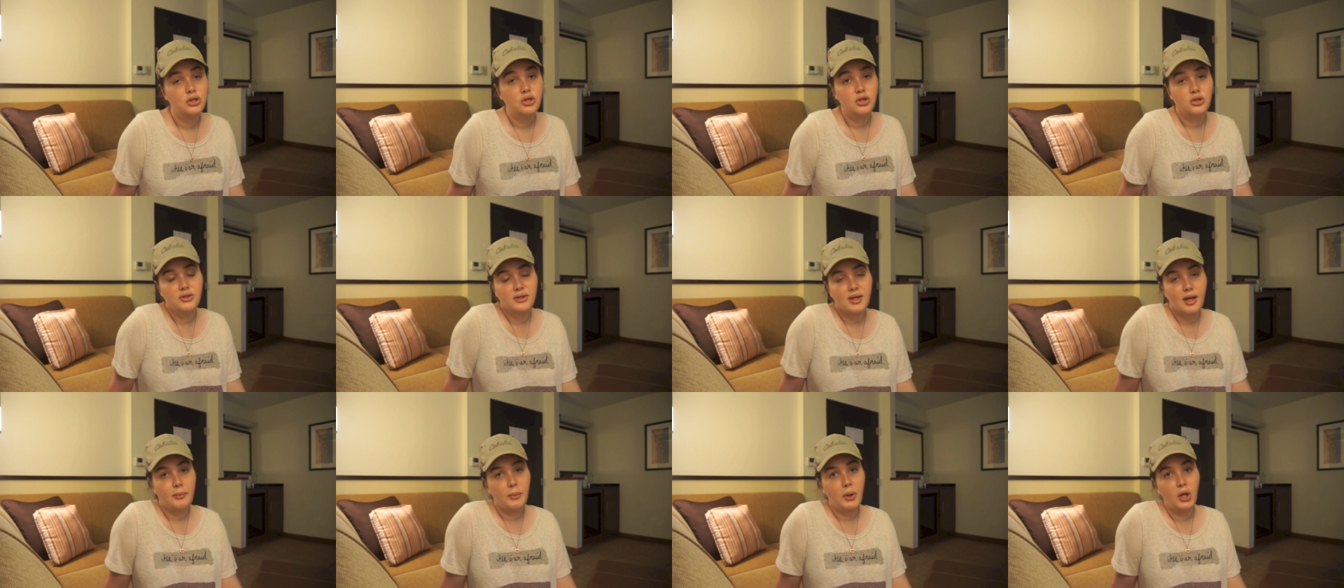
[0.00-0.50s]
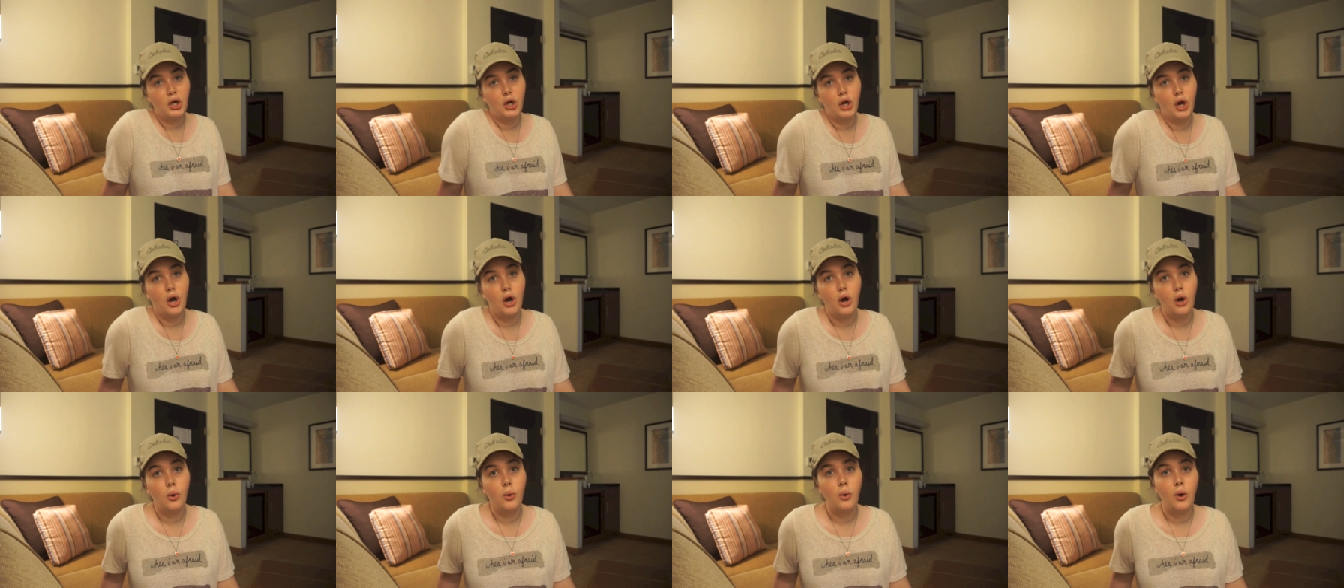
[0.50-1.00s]
Just let me
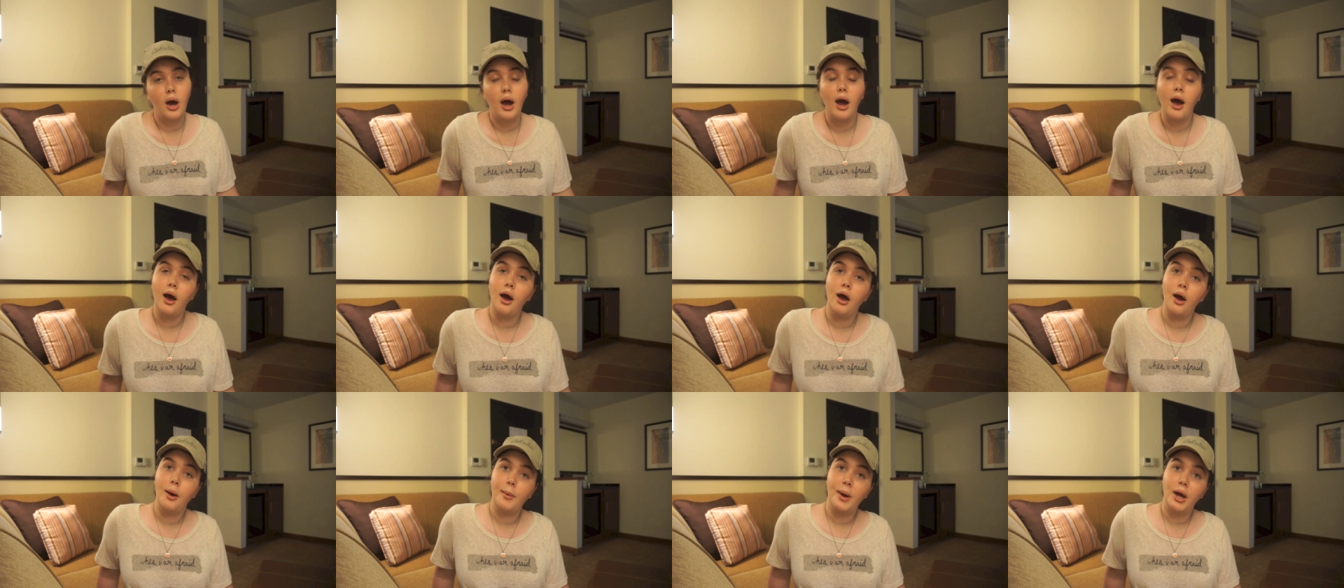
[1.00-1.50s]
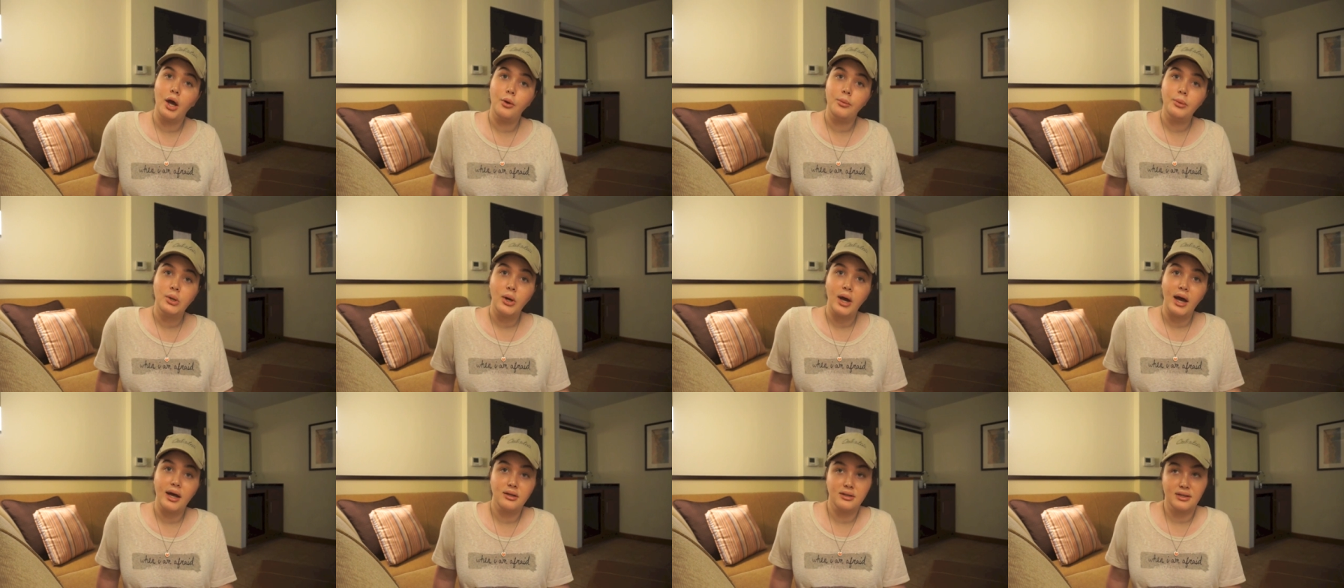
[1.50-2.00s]
know. I hope
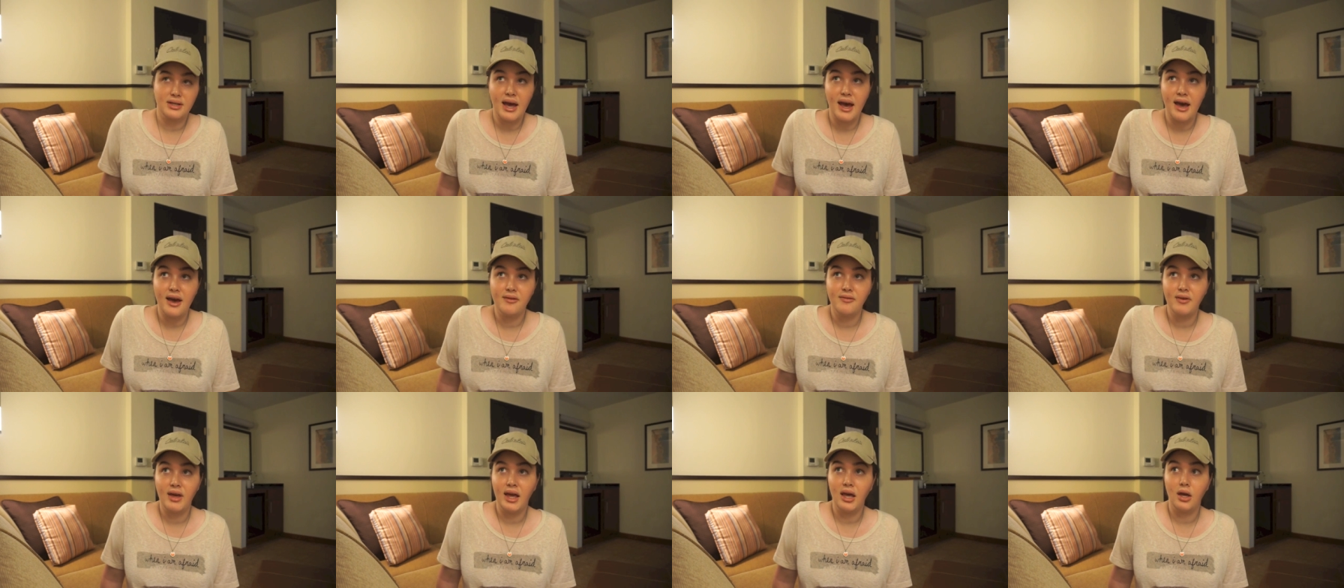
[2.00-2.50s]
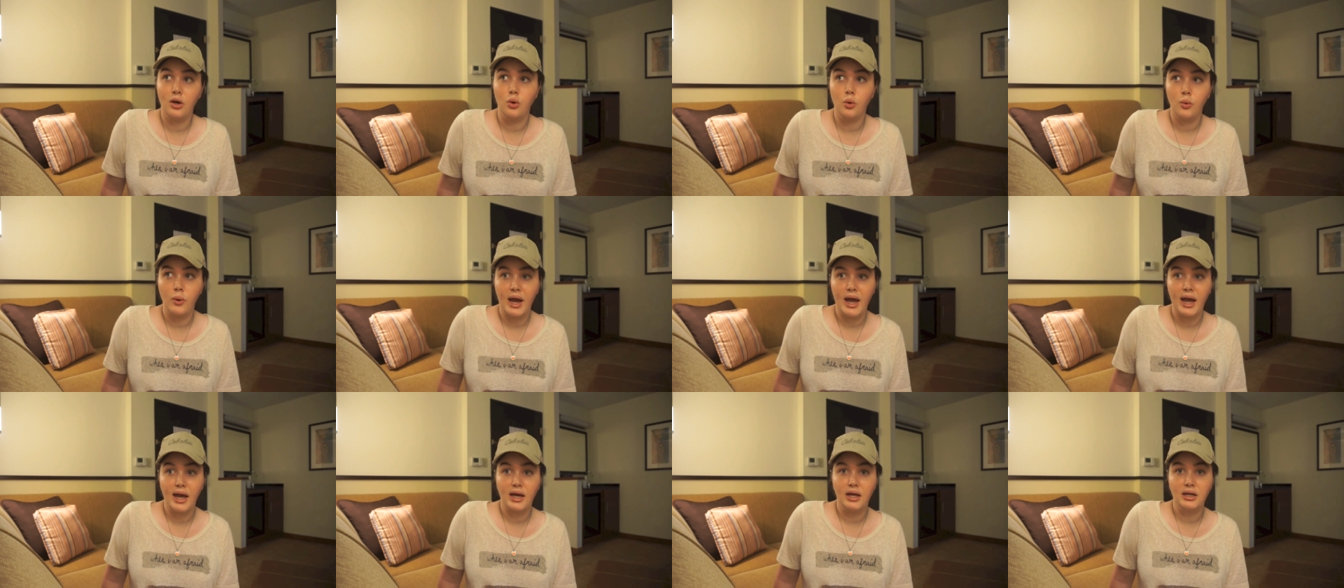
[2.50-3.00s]
you guys have a
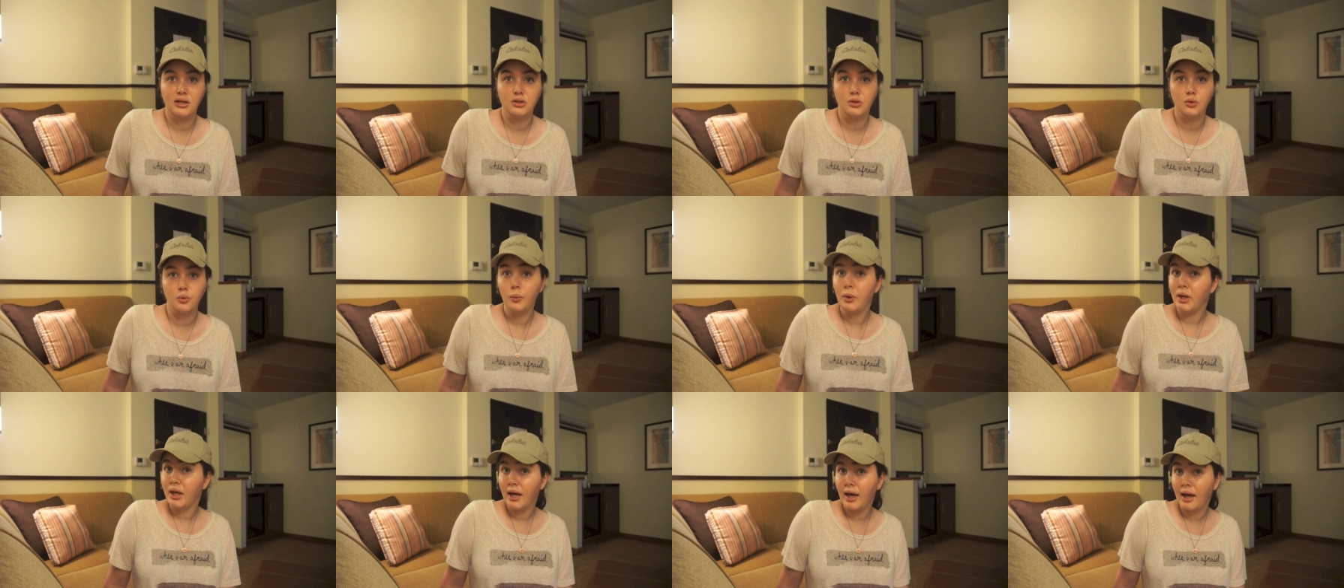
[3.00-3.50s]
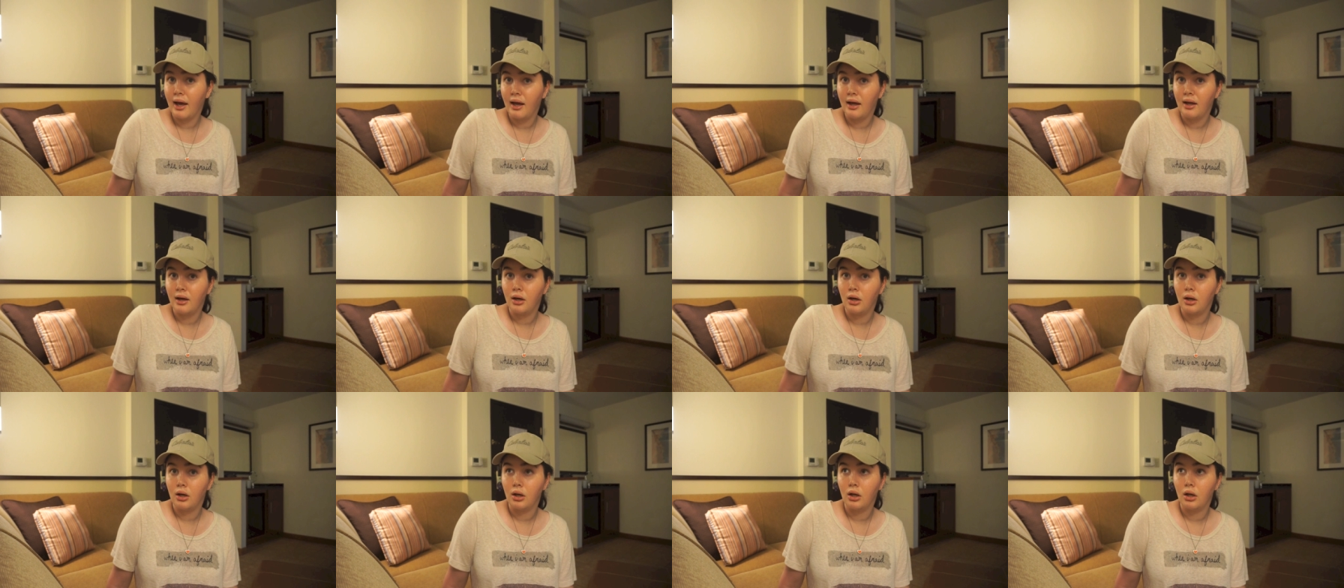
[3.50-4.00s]
great
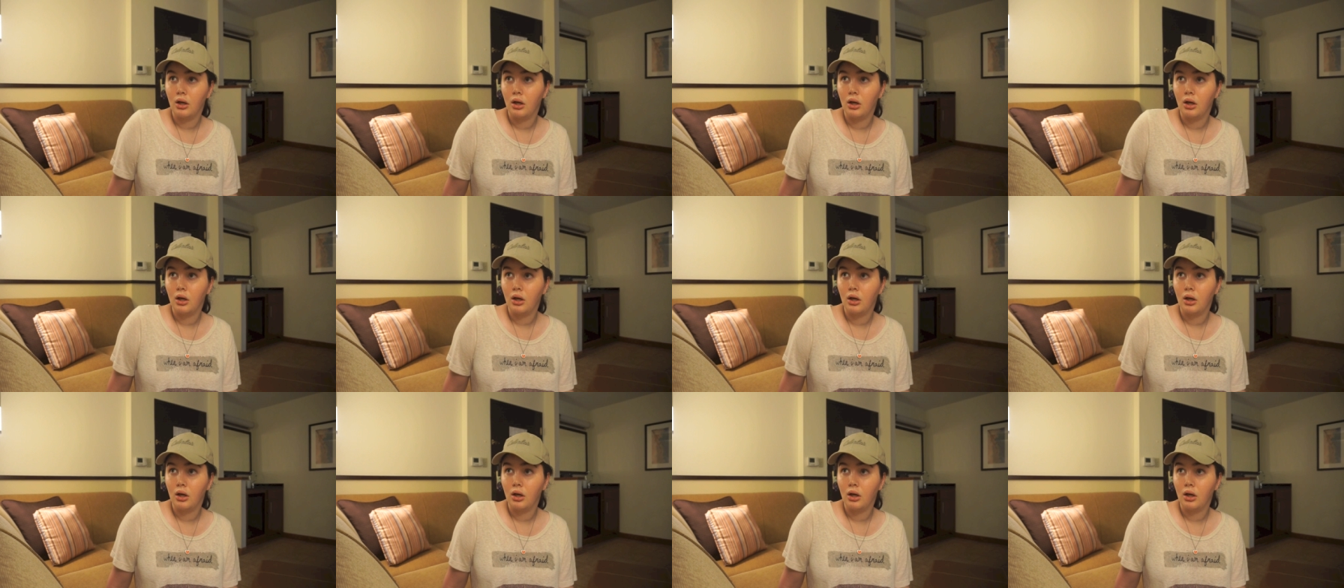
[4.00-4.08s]
weekend.